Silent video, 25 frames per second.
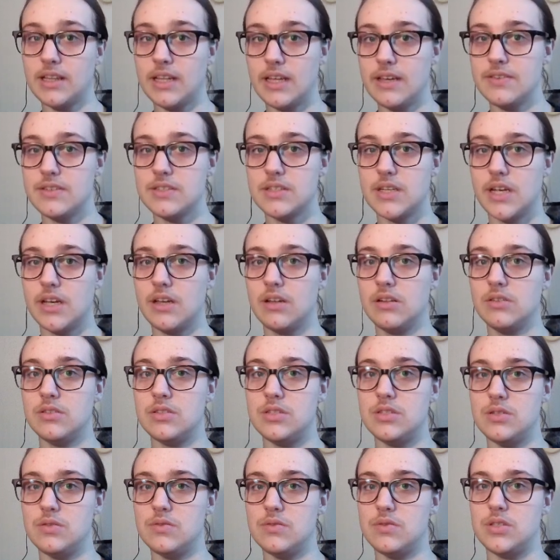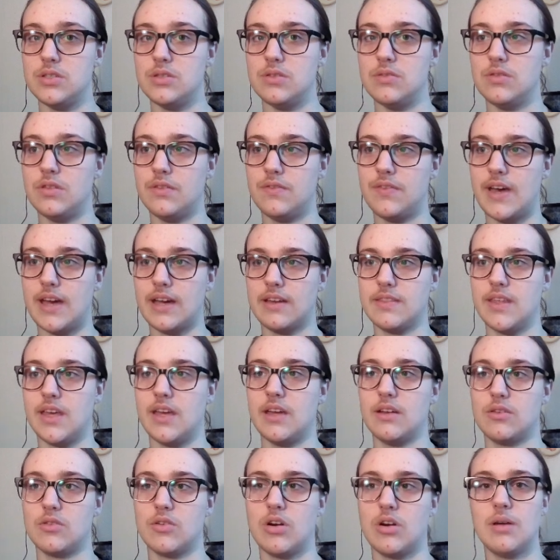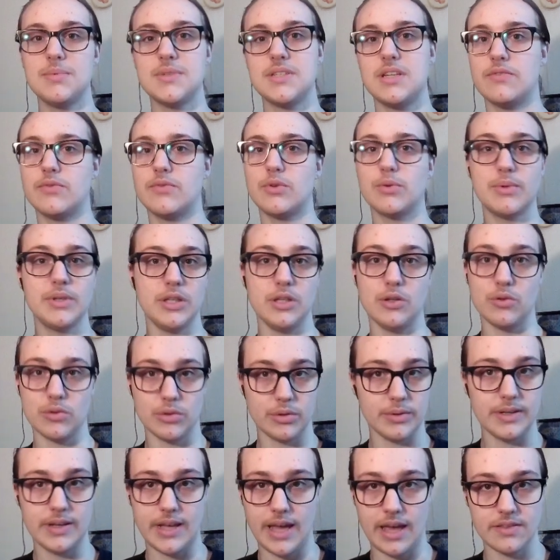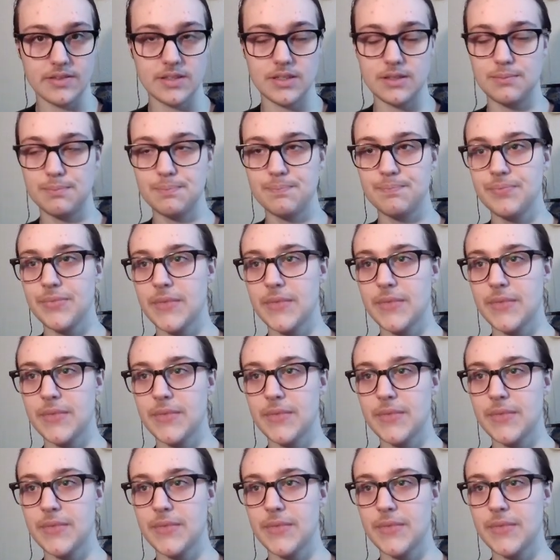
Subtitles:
lifestyle due to the fact that crops never really grew in Cathden.